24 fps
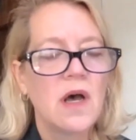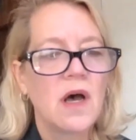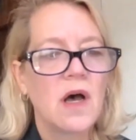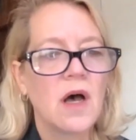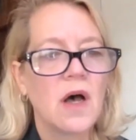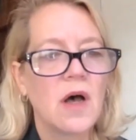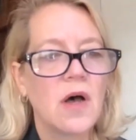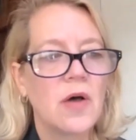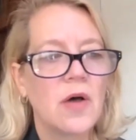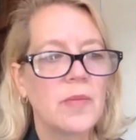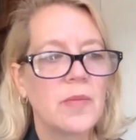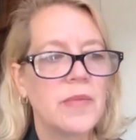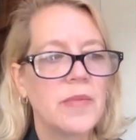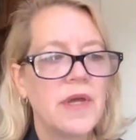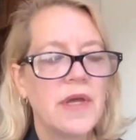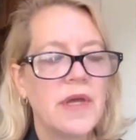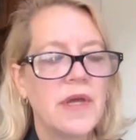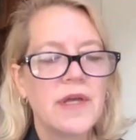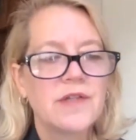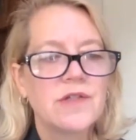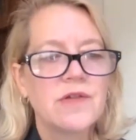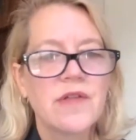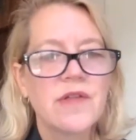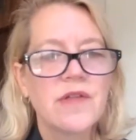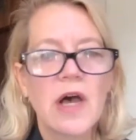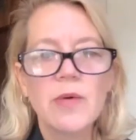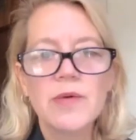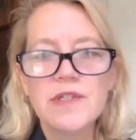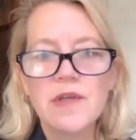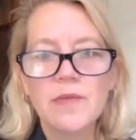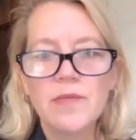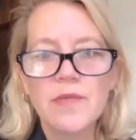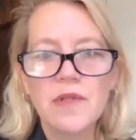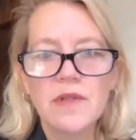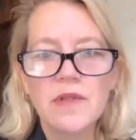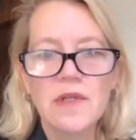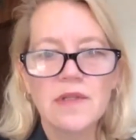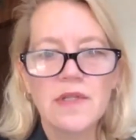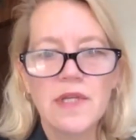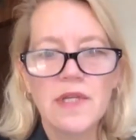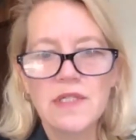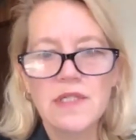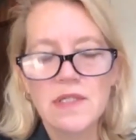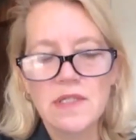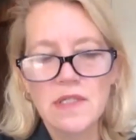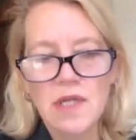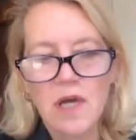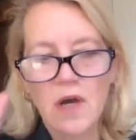Um, so that was something that they
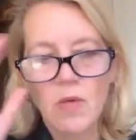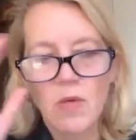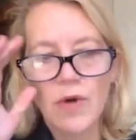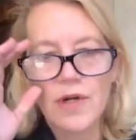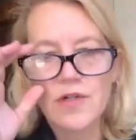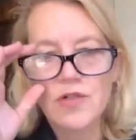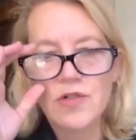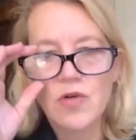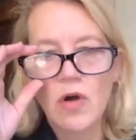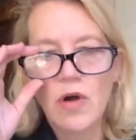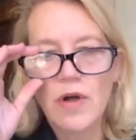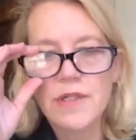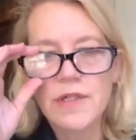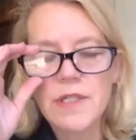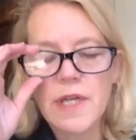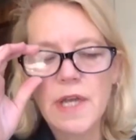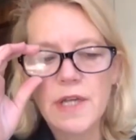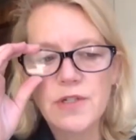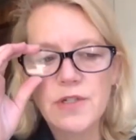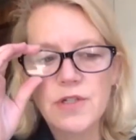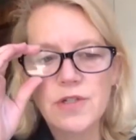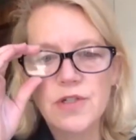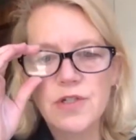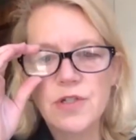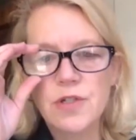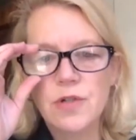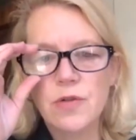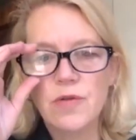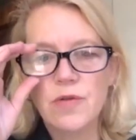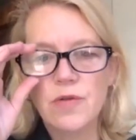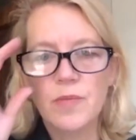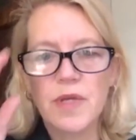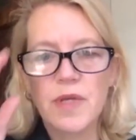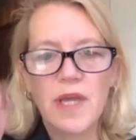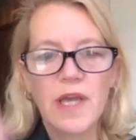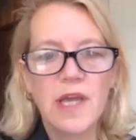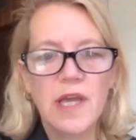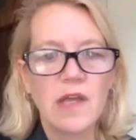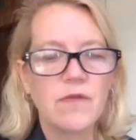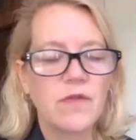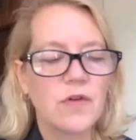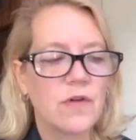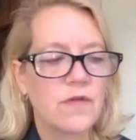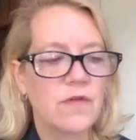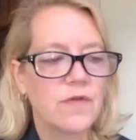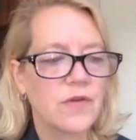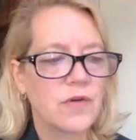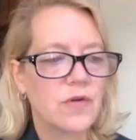did not want to draw attention to the
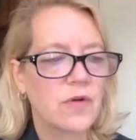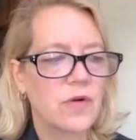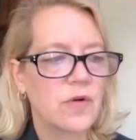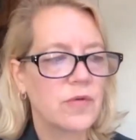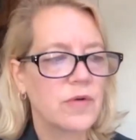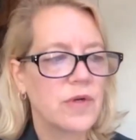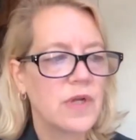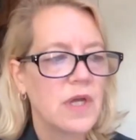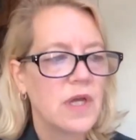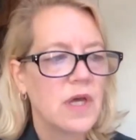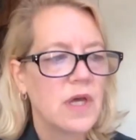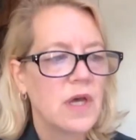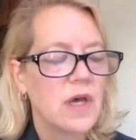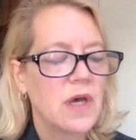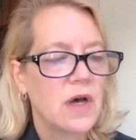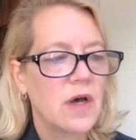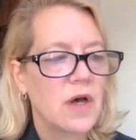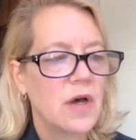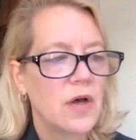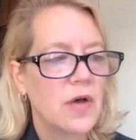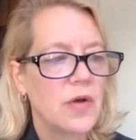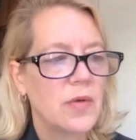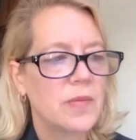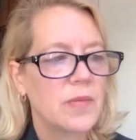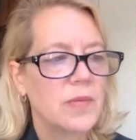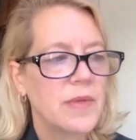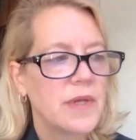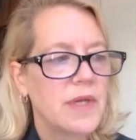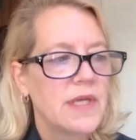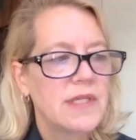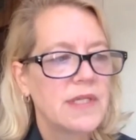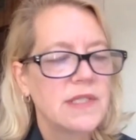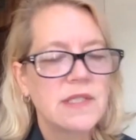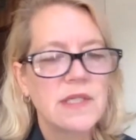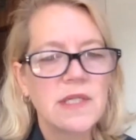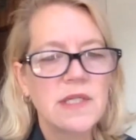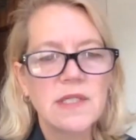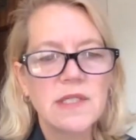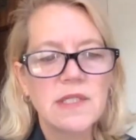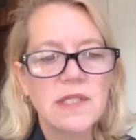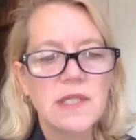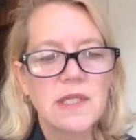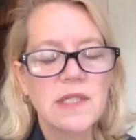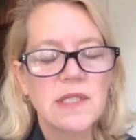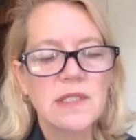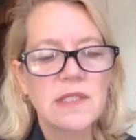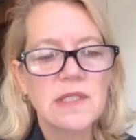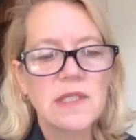behavior of their own um,
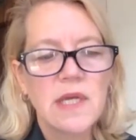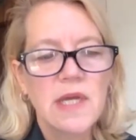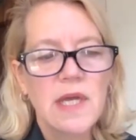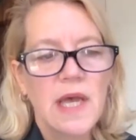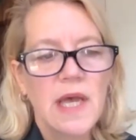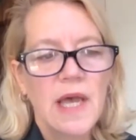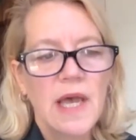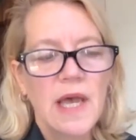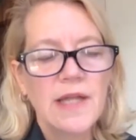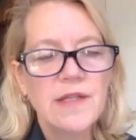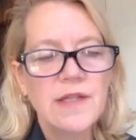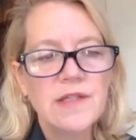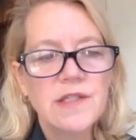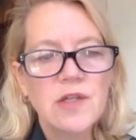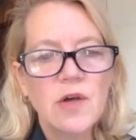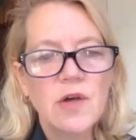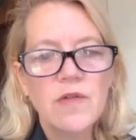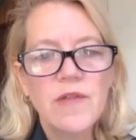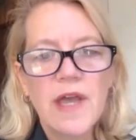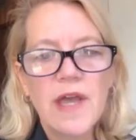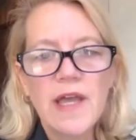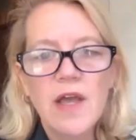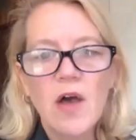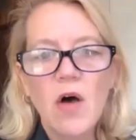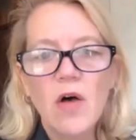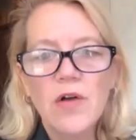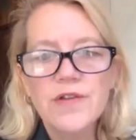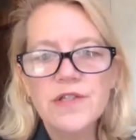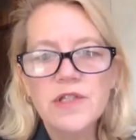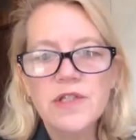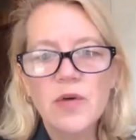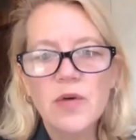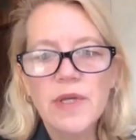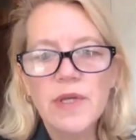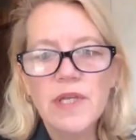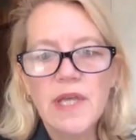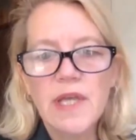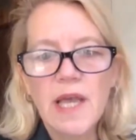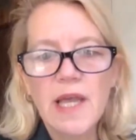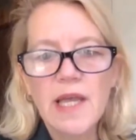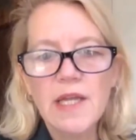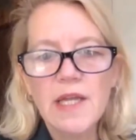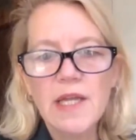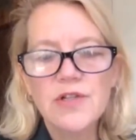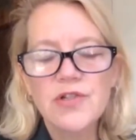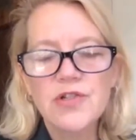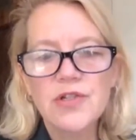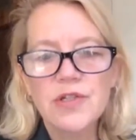citizens. And so they also
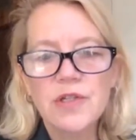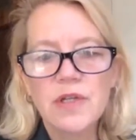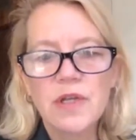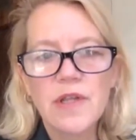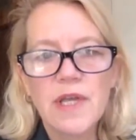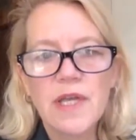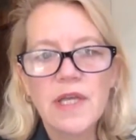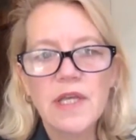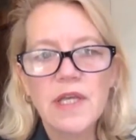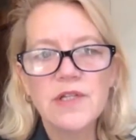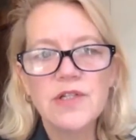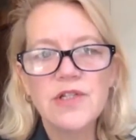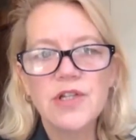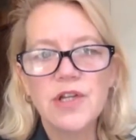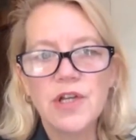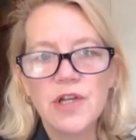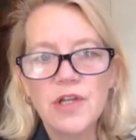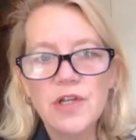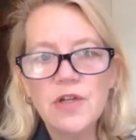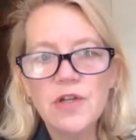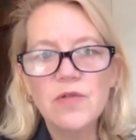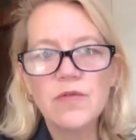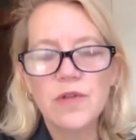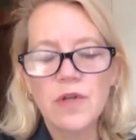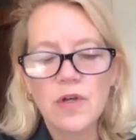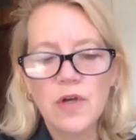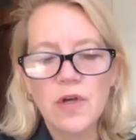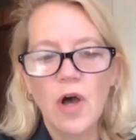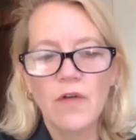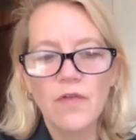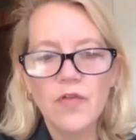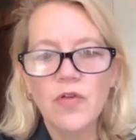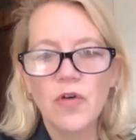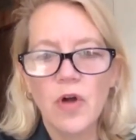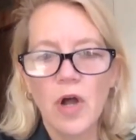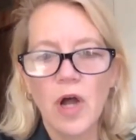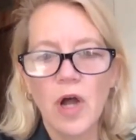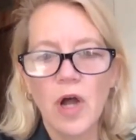engaged, they continued the cover